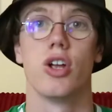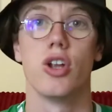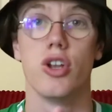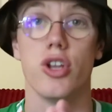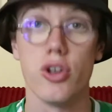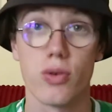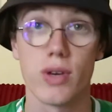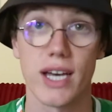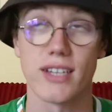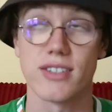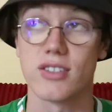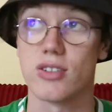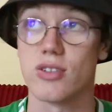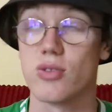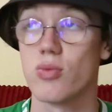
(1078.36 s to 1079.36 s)

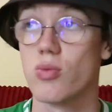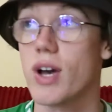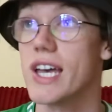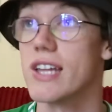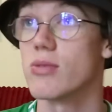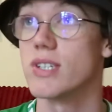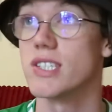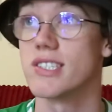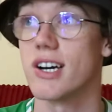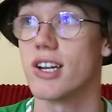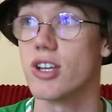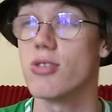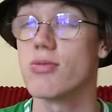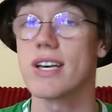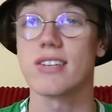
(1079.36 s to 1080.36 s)
Newcastle. Where do we start?
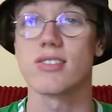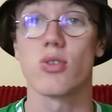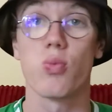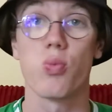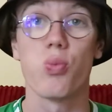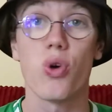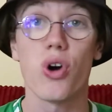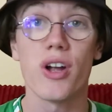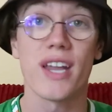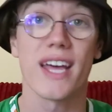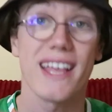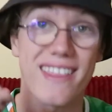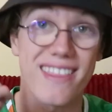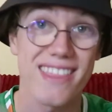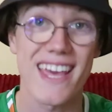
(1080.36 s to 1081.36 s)
Newcastle, one
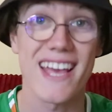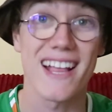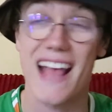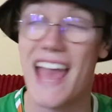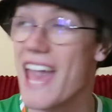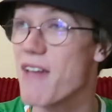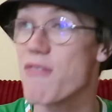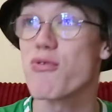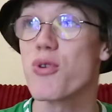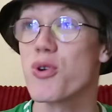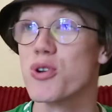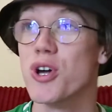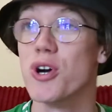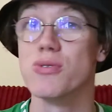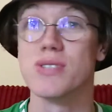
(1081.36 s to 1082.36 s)
thing,
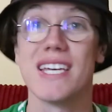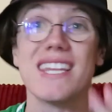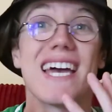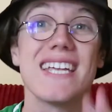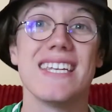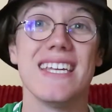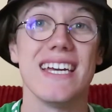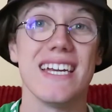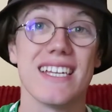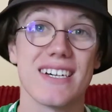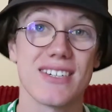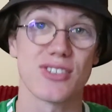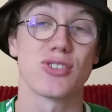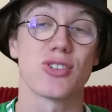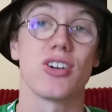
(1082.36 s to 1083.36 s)
everyone knows it. They need a
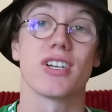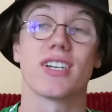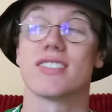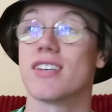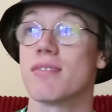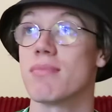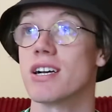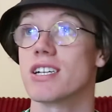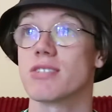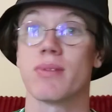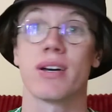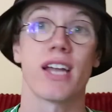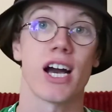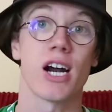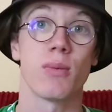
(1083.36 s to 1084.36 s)
striker.
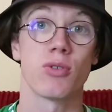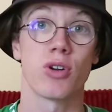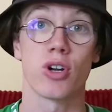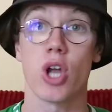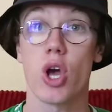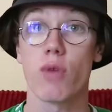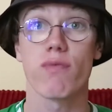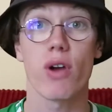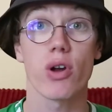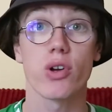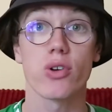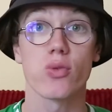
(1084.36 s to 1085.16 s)
Saint-Maximin, Almiron, very good